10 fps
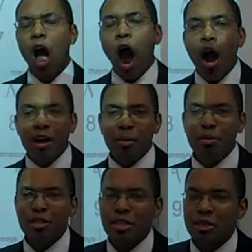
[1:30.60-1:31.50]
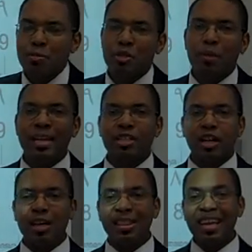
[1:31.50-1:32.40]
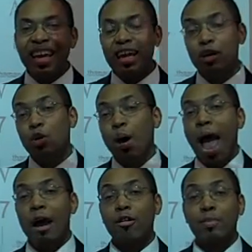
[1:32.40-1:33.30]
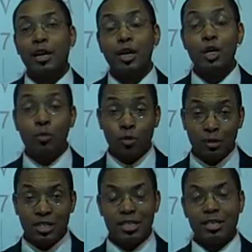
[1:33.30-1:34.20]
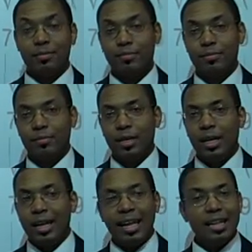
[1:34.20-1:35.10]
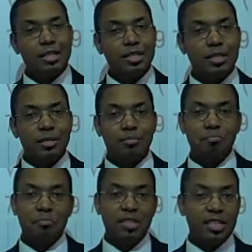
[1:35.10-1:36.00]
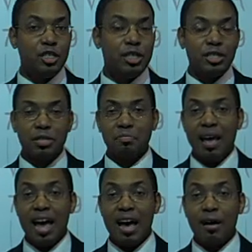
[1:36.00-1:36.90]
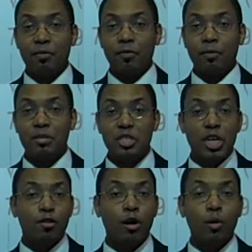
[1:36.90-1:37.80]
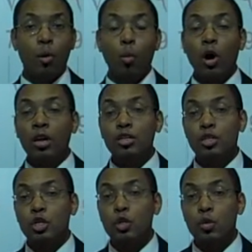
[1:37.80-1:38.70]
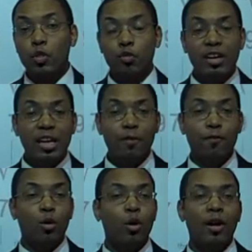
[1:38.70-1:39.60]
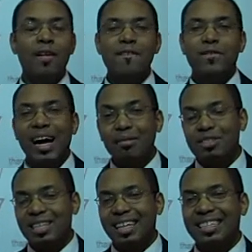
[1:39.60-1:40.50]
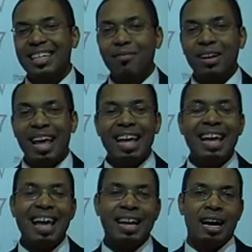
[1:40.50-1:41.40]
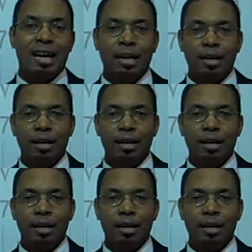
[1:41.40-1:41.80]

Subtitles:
Our number system is based on the Hindu-Arabic numeral system. Its digits have 0, 1, 2, 3, 4, 5, 6, 7, 8, and 9.